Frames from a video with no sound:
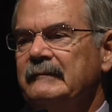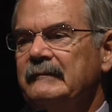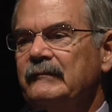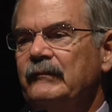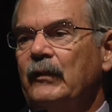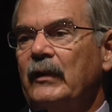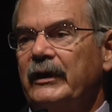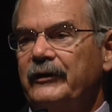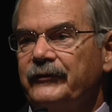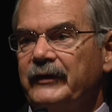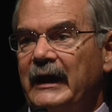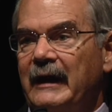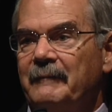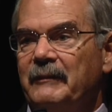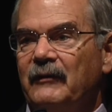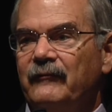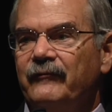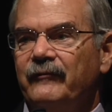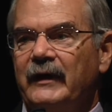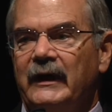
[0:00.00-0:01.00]
For
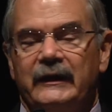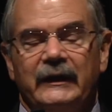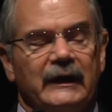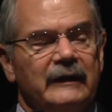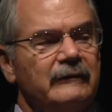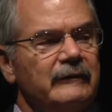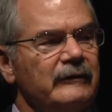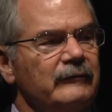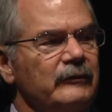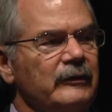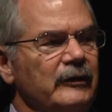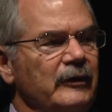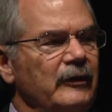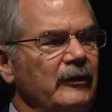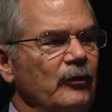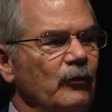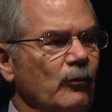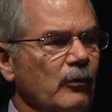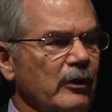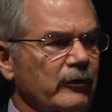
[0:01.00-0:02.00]
example, funding,
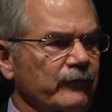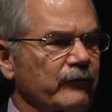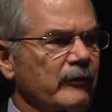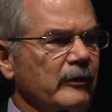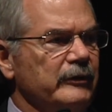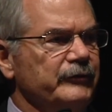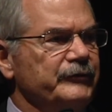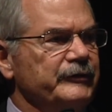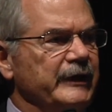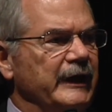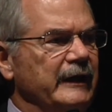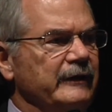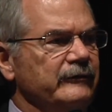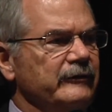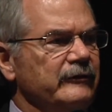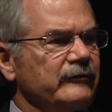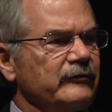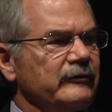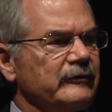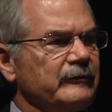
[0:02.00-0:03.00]
workforce
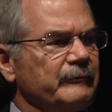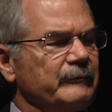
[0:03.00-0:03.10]
changes.